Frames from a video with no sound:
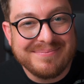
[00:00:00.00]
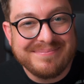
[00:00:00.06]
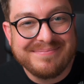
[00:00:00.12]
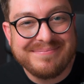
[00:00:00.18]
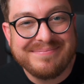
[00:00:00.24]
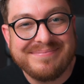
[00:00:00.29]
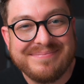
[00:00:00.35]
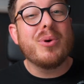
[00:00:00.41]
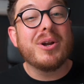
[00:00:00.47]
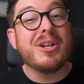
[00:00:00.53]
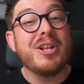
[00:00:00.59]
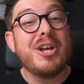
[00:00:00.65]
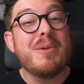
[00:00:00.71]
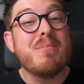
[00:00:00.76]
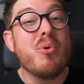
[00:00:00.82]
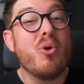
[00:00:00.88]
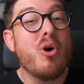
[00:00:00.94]
And if you want to
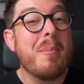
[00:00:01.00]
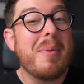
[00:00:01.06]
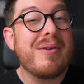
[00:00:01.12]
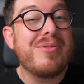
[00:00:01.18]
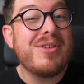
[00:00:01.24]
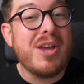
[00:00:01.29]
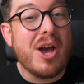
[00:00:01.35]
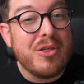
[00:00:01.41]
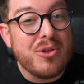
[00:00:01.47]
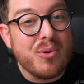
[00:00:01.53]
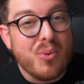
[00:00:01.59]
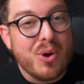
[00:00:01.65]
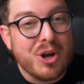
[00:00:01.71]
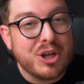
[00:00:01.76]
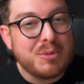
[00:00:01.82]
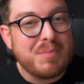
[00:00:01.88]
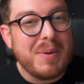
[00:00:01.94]
learn more about the other
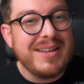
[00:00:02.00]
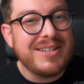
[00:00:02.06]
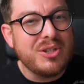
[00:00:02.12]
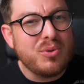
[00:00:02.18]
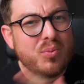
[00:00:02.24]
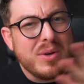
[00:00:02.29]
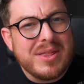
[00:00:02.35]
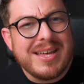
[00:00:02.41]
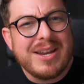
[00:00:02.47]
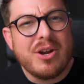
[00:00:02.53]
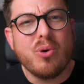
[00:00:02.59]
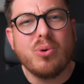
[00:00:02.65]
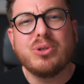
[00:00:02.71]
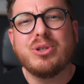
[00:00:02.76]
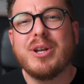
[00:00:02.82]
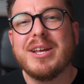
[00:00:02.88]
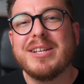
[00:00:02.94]
workspaces within
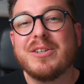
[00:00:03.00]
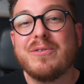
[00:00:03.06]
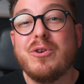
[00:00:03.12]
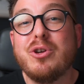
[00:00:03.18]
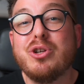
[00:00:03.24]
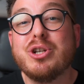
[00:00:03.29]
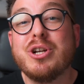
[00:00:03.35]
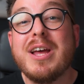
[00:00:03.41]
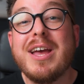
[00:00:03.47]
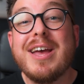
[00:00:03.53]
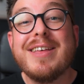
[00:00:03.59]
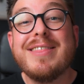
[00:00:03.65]
Autodesk Fusion,